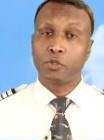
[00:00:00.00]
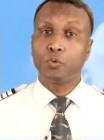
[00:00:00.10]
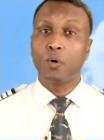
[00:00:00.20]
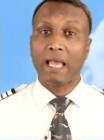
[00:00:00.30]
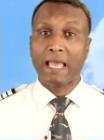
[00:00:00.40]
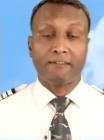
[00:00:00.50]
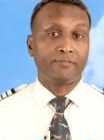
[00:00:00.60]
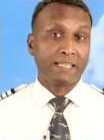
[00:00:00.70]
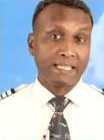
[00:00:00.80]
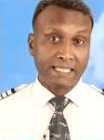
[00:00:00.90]

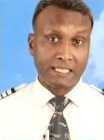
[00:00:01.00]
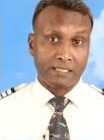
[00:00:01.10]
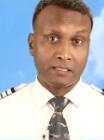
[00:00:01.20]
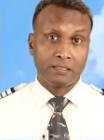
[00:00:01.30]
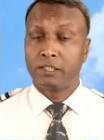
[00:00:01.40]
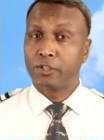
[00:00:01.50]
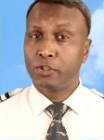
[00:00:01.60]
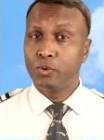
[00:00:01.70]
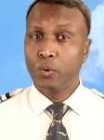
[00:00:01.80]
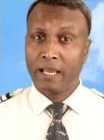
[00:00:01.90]
QFE. The
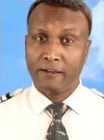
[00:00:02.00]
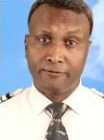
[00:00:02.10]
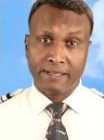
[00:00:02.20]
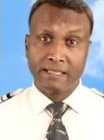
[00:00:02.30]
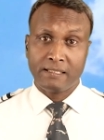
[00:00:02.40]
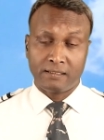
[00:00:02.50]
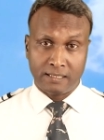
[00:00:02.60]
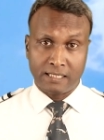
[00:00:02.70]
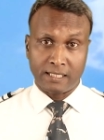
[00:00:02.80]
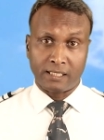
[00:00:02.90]
QFE
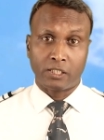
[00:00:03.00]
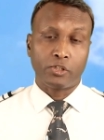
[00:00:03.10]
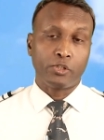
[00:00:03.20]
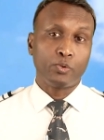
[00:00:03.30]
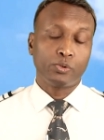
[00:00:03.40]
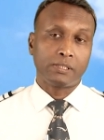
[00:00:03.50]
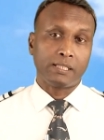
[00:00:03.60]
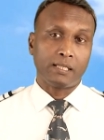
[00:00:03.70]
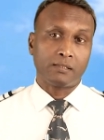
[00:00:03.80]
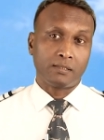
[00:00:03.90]
setting used
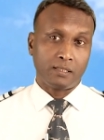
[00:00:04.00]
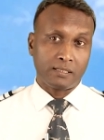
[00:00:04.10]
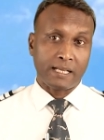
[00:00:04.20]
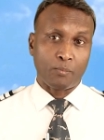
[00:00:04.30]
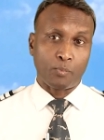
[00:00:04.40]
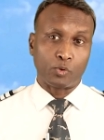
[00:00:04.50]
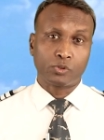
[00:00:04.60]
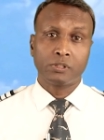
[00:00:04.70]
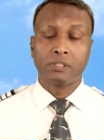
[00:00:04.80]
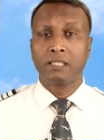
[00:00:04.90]
near certain
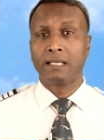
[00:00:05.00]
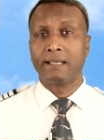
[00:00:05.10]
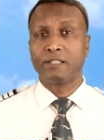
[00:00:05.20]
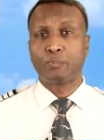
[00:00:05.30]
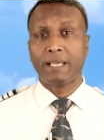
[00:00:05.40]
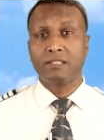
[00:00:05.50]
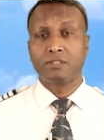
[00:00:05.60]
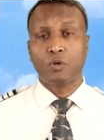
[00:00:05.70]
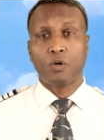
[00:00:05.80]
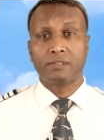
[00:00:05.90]
airports is
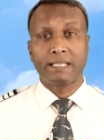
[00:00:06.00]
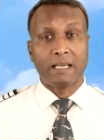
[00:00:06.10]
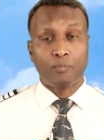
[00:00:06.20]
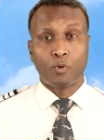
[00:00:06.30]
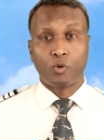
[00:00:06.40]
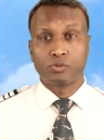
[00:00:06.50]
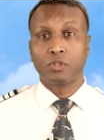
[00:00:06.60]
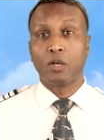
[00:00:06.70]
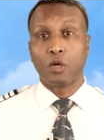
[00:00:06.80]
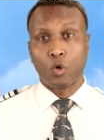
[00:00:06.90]
based on the
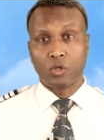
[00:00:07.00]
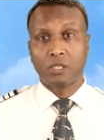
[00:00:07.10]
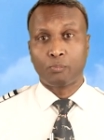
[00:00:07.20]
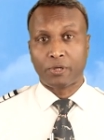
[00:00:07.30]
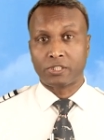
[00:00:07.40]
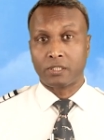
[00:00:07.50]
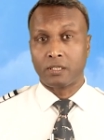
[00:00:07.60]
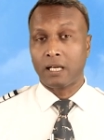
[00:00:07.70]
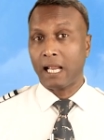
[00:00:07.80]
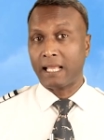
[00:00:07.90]
airport's local
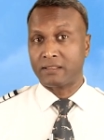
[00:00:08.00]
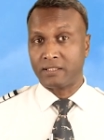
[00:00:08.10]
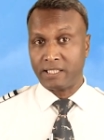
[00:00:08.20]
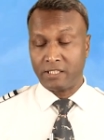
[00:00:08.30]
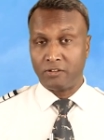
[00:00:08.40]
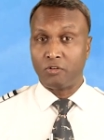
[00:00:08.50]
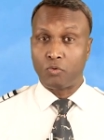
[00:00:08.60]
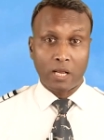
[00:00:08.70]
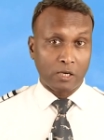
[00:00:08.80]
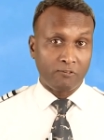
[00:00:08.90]
pressure at the
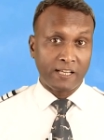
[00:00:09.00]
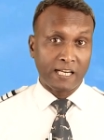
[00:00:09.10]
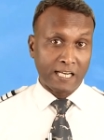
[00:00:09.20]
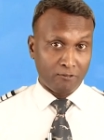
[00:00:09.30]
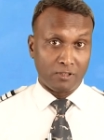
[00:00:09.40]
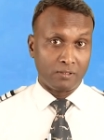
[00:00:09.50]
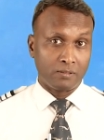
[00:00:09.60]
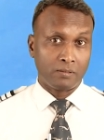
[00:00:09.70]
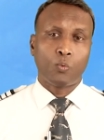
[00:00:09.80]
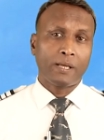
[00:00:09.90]
runway level.
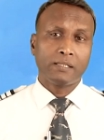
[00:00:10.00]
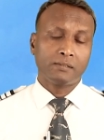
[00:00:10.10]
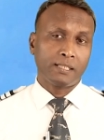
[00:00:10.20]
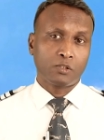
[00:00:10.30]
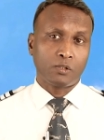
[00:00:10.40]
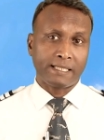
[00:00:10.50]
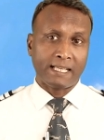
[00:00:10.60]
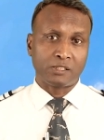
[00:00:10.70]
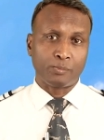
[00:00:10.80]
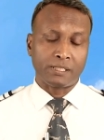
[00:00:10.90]
When set on
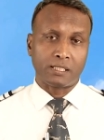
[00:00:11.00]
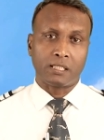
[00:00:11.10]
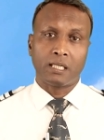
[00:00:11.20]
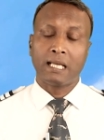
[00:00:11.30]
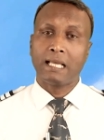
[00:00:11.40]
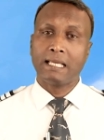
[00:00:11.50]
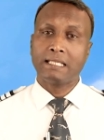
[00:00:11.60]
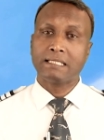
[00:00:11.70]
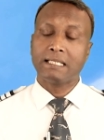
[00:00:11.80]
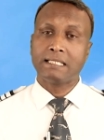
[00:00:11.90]
the altimeter,
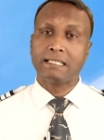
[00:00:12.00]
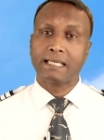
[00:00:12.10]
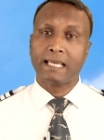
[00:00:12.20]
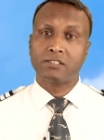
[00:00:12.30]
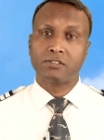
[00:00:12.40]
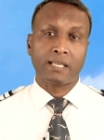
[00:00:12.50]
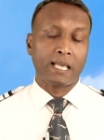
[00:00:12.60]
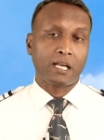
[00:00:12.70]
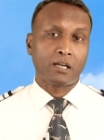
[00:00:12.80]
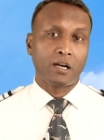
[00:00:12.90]
it indicates the
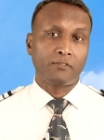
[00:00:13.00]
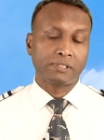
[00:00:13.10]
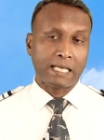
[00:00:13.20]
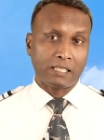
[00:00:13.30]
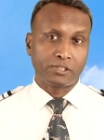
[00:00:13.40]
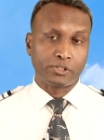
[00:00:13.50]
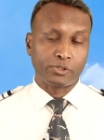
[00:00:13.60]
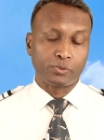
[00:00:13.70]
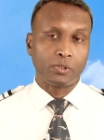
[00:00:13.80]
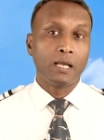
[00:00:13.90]
aircraft's
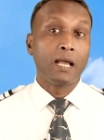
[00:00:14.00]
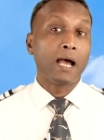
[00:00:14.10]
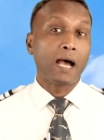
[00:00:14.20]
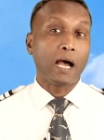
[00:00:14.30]
altitude